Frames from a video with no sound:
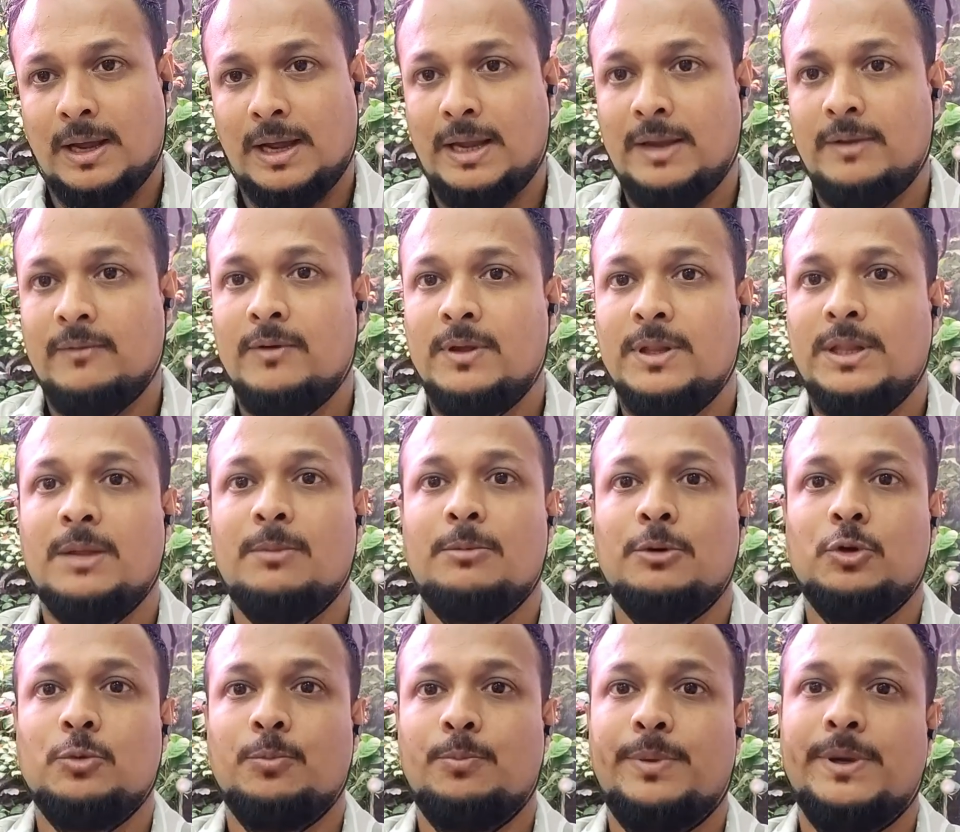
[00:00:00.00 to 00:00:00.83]
I was
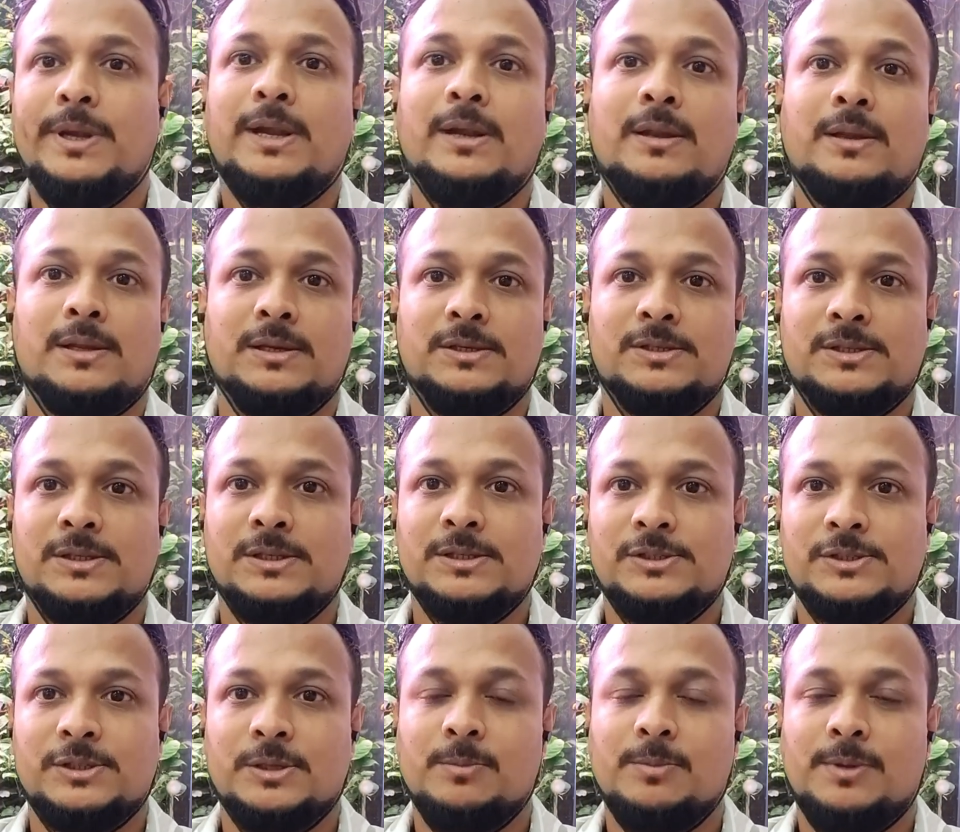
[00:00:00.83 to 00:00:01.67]
able to breed
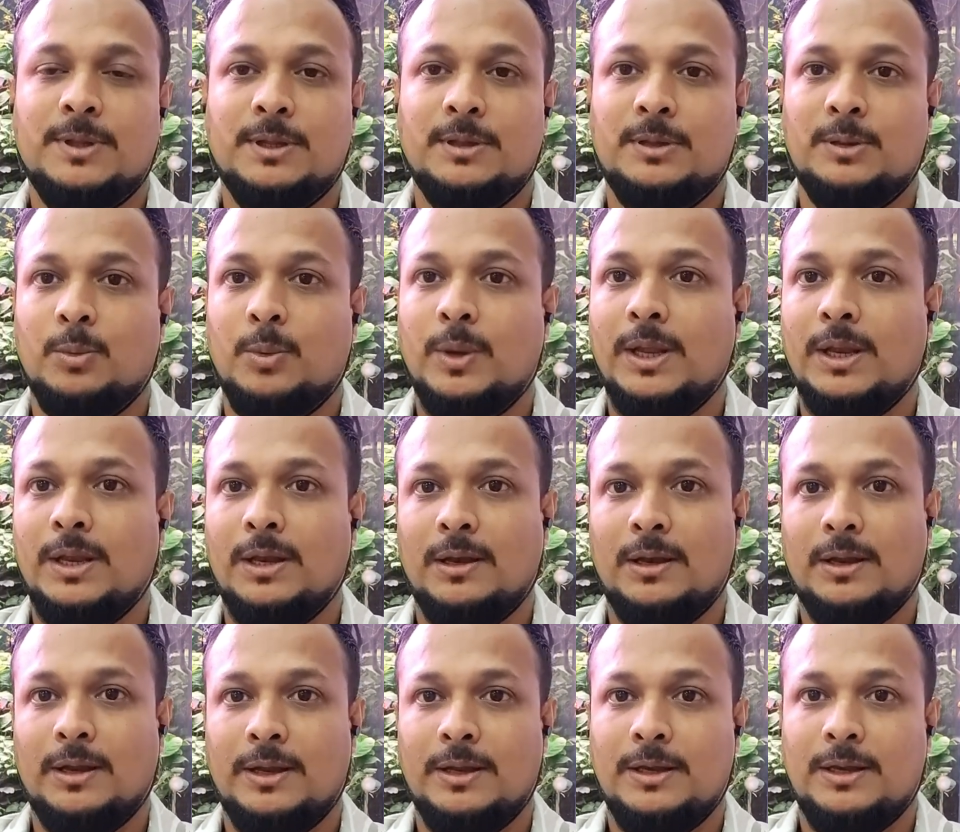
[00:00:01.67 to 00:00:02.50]
crystal shrimps as well
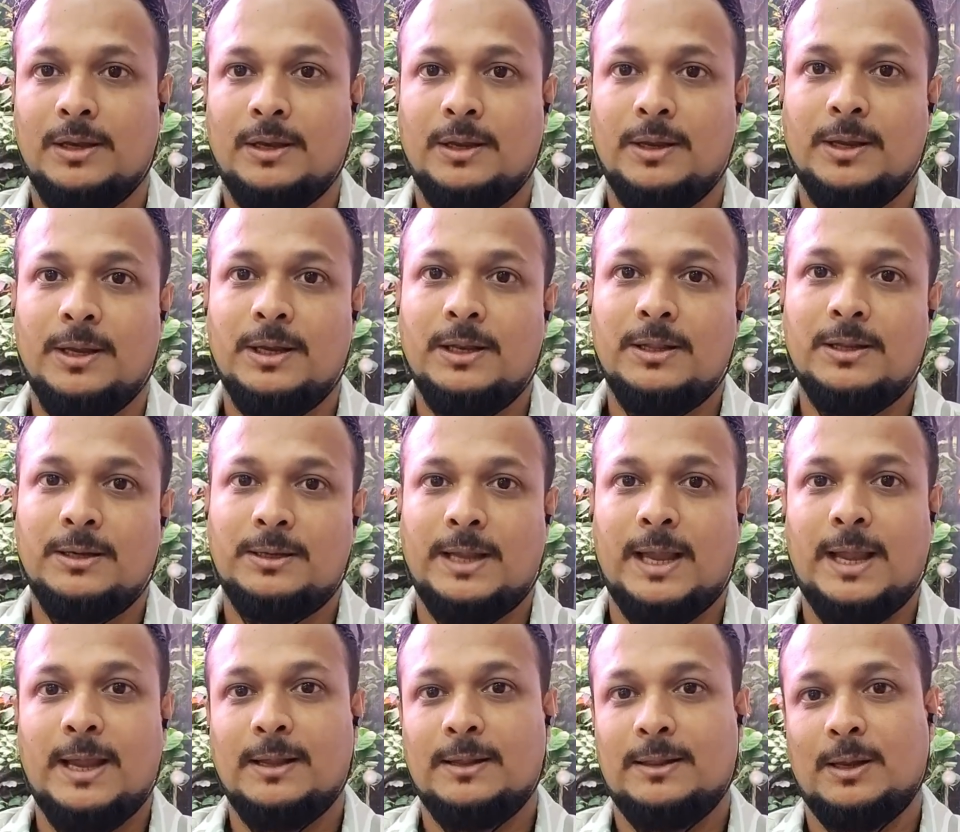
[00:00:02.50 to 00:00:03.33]
in
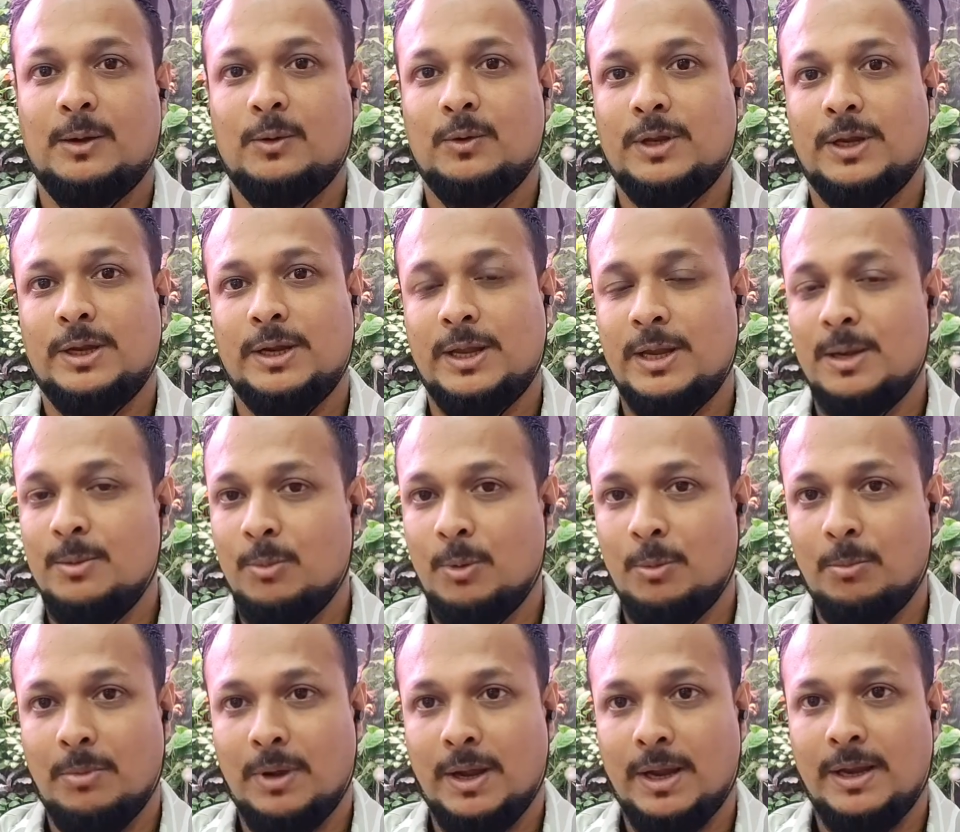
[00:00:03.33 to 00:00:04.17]
the tanks outside
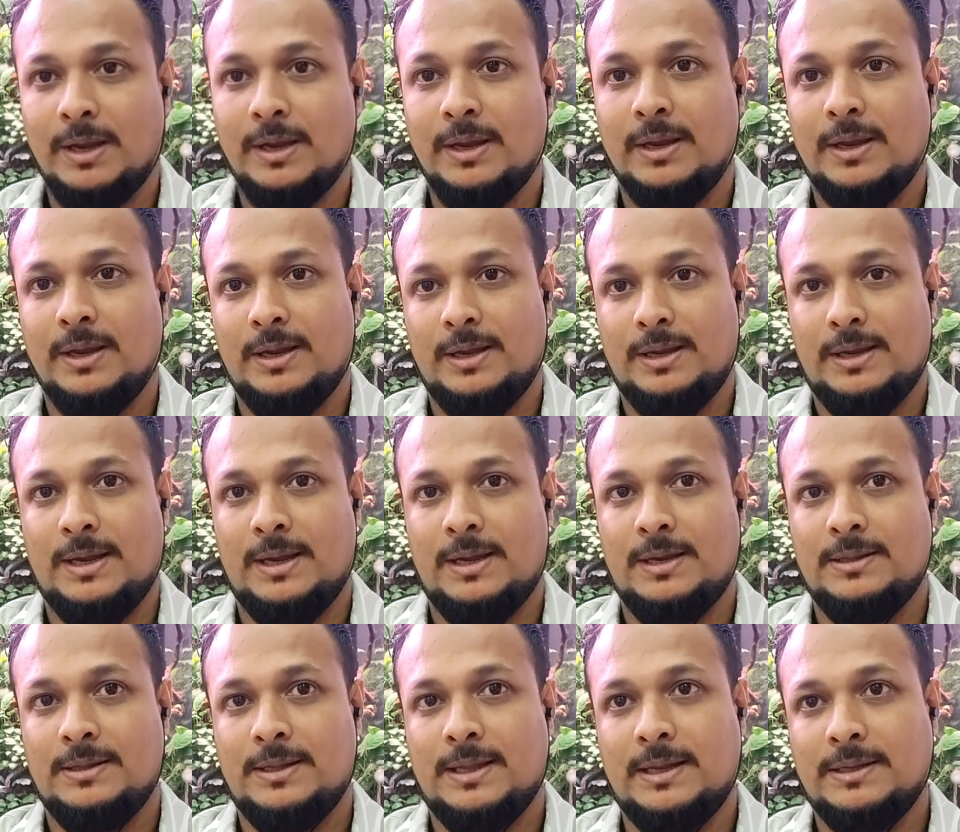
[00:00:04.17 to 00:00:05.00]
in Mumbai,
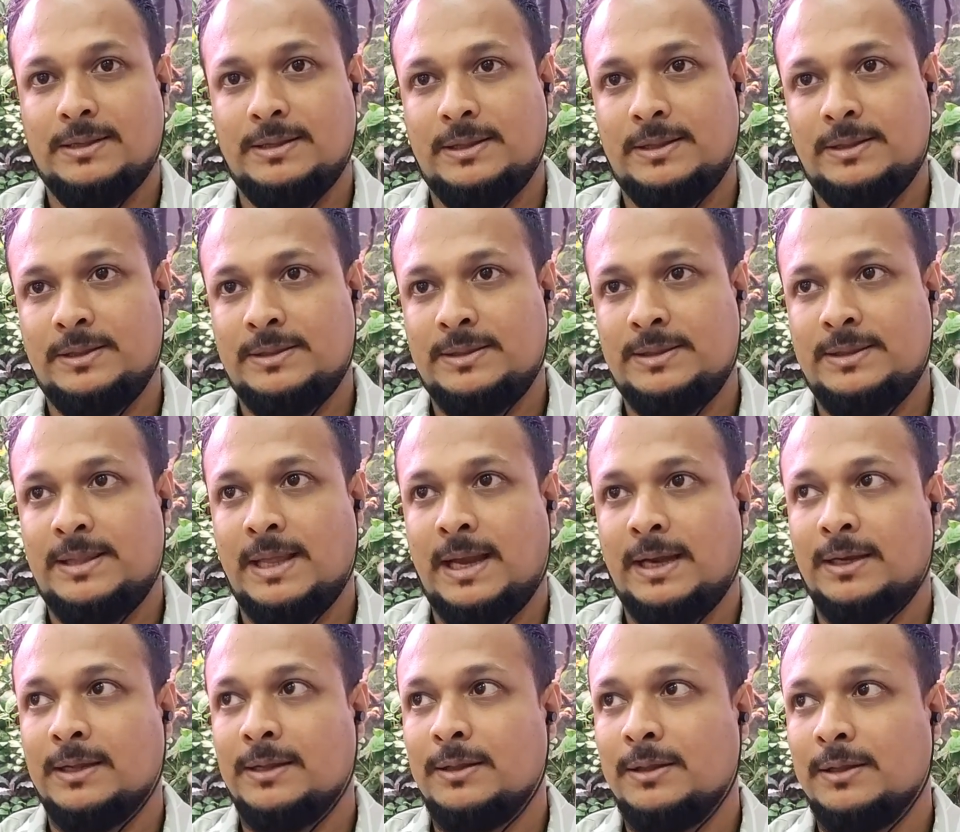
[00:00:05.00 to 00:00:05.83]
and
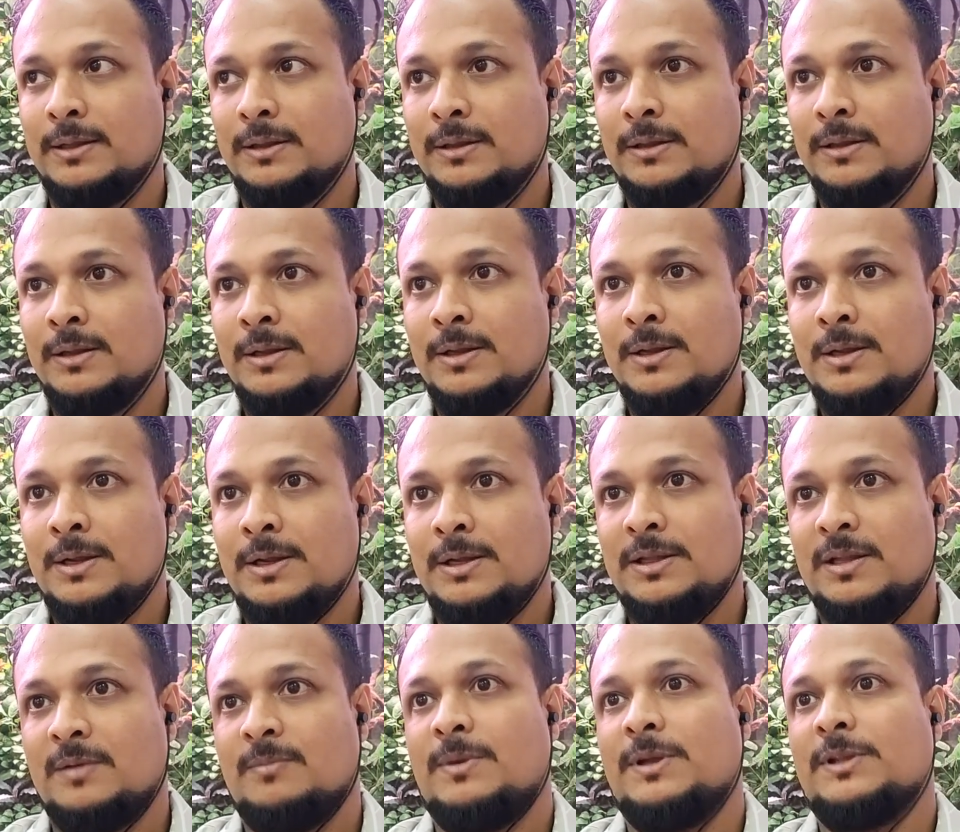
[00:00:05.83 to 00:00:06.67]
that is in
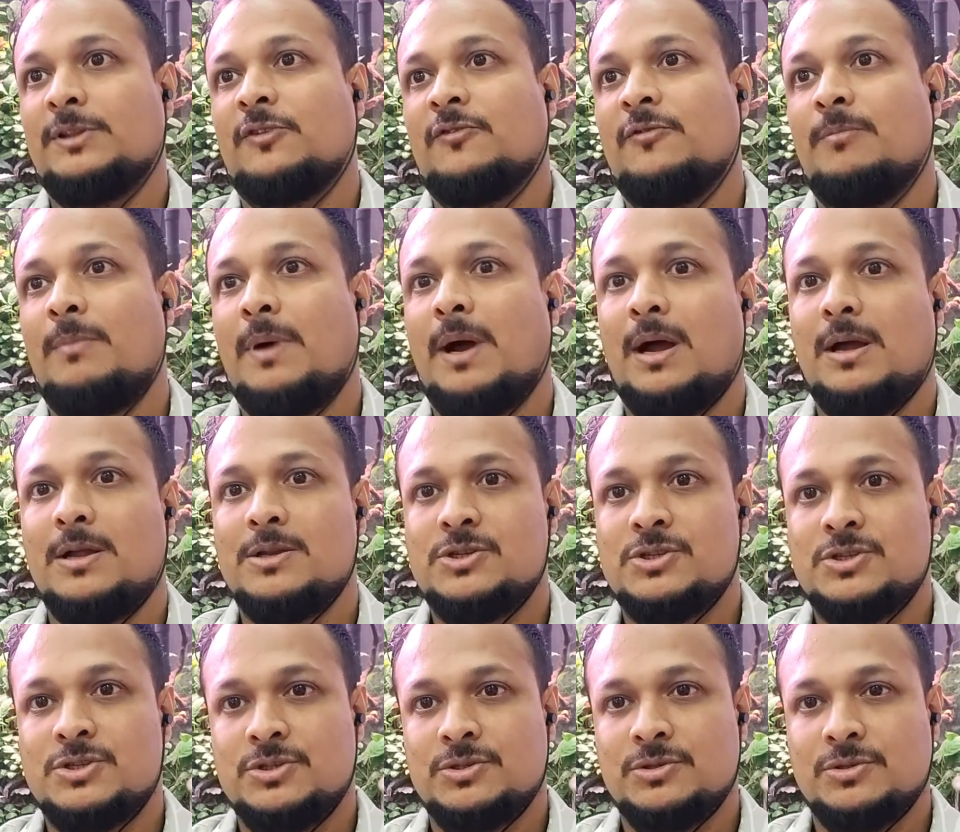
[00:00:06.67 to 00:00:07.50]
the month of
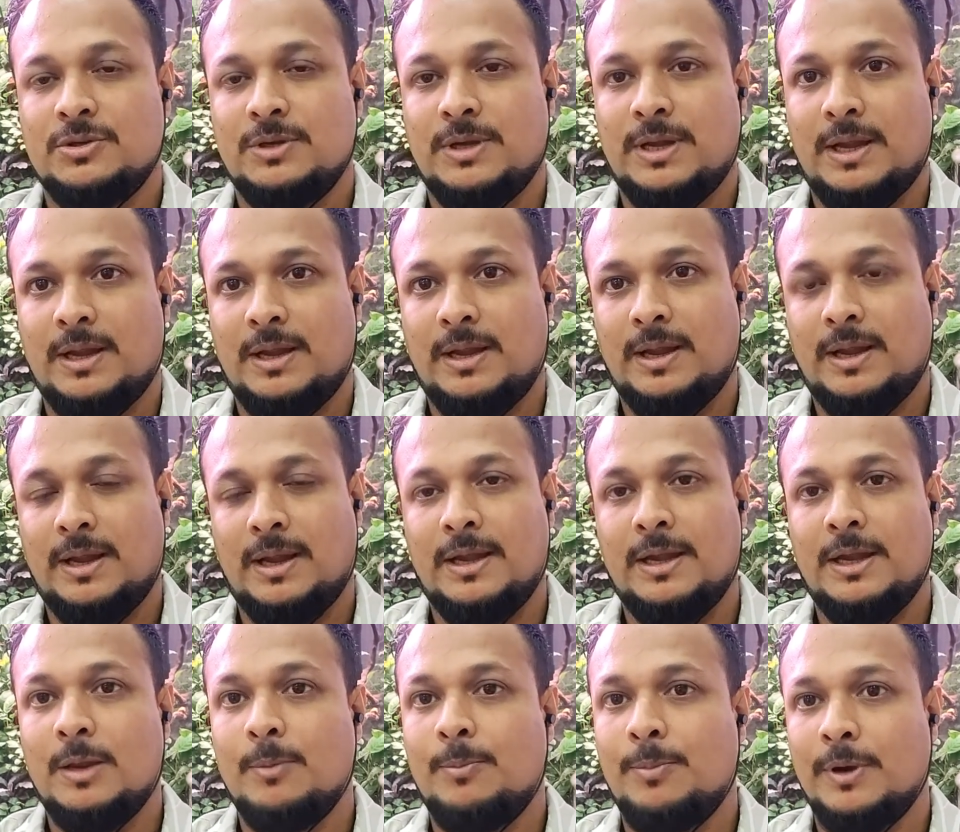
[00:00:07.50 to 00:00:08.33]
March
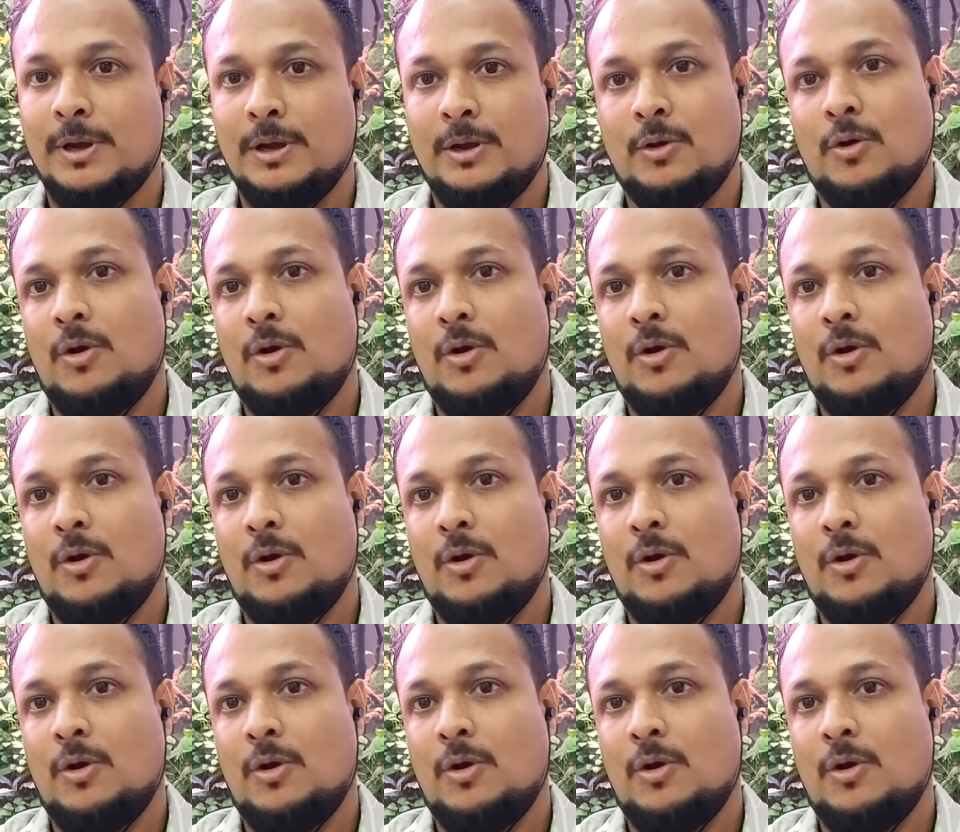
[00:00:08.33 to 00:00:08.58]
and April.